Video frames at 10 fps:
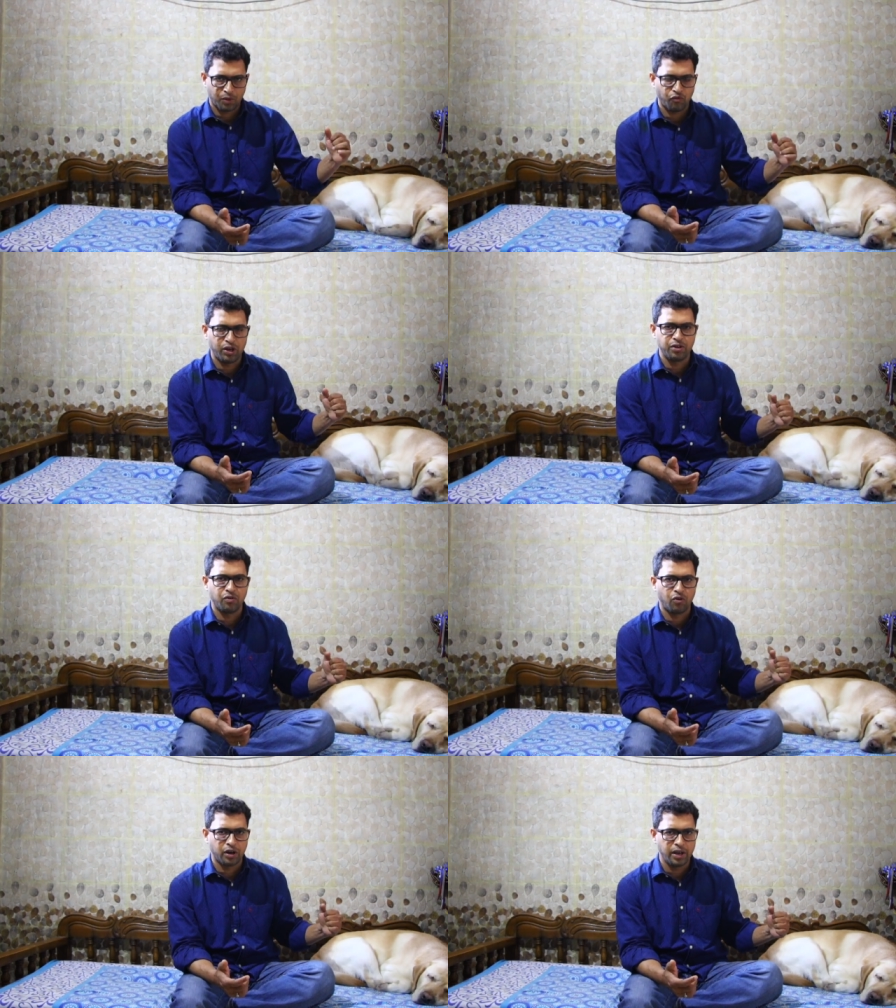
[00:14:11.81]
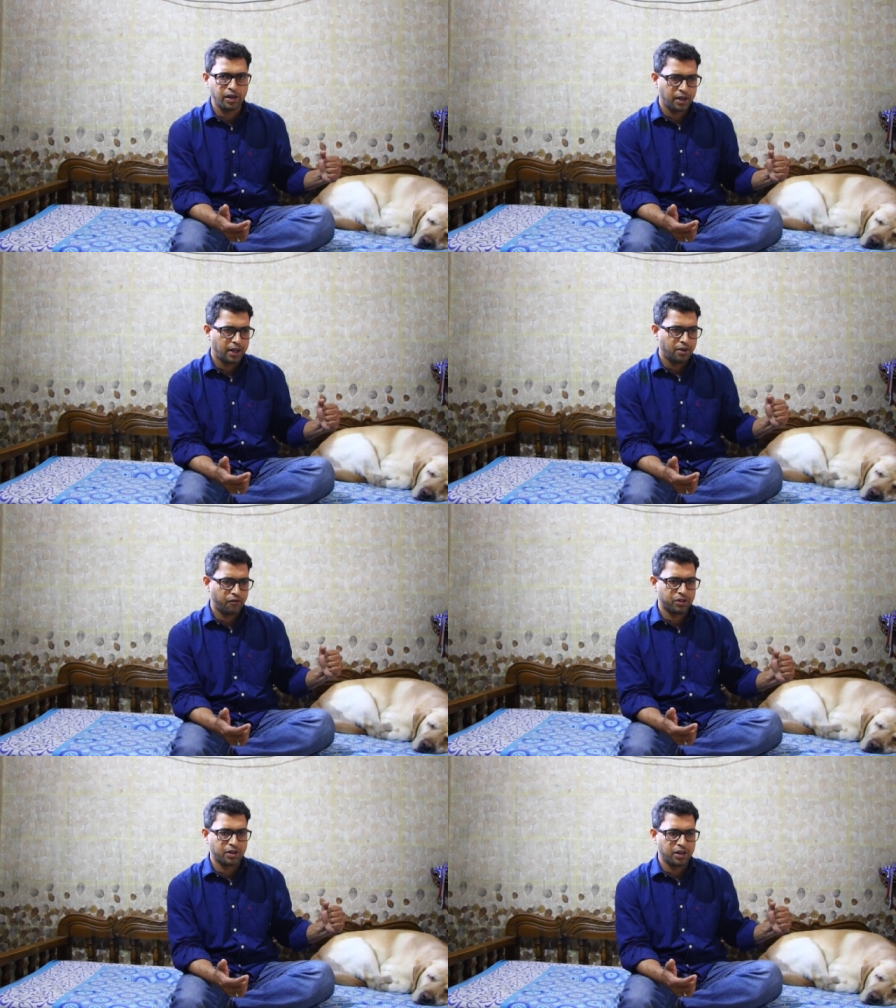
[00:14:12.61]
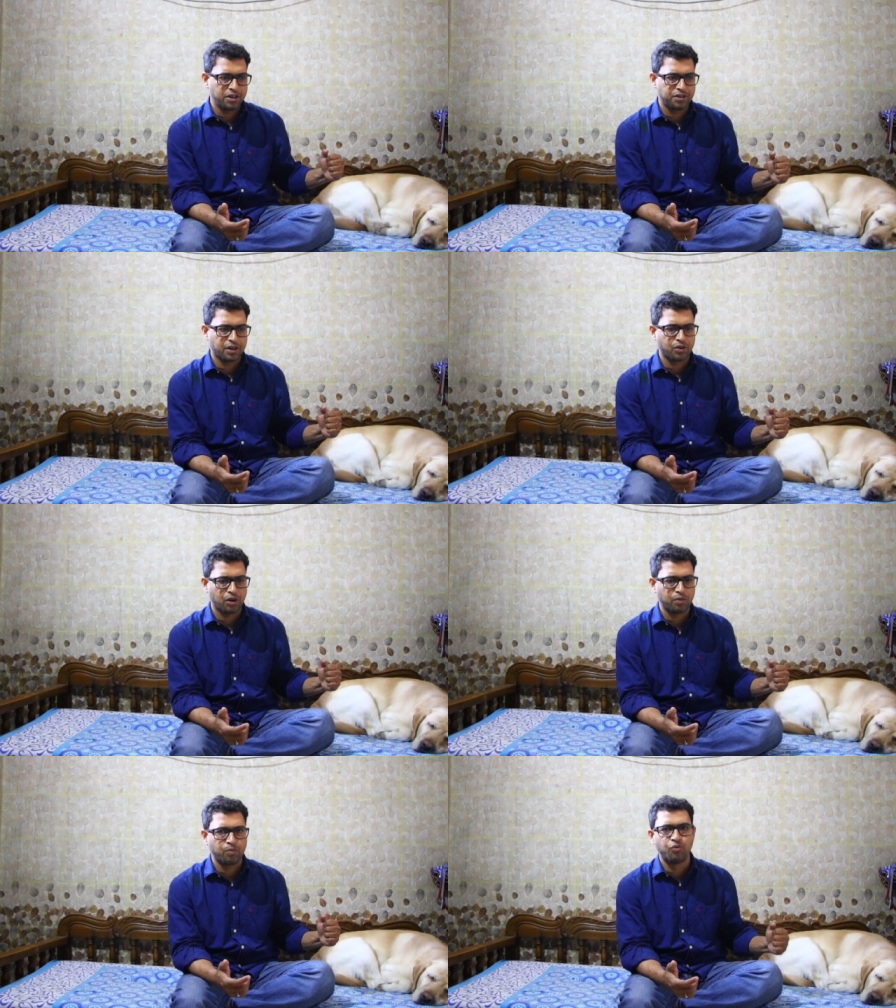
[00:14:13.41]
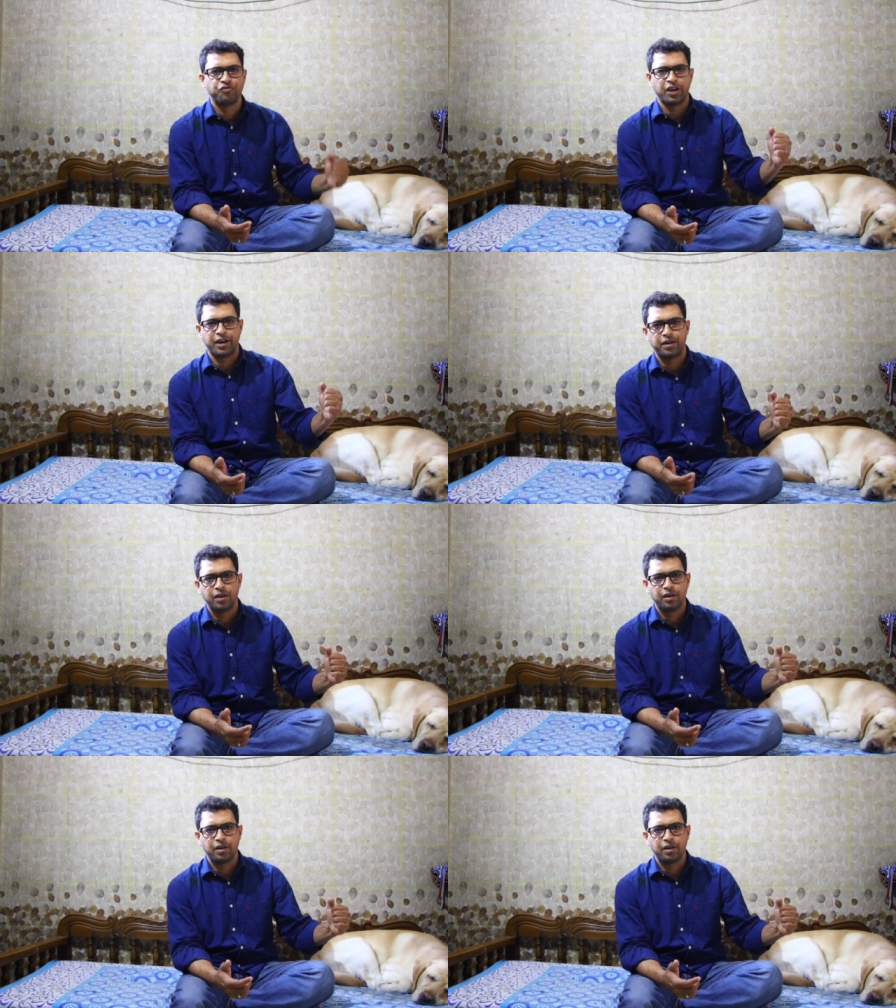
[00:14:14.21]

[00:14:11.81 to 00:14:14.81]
When you are walking with the leash, the dog moves ahead.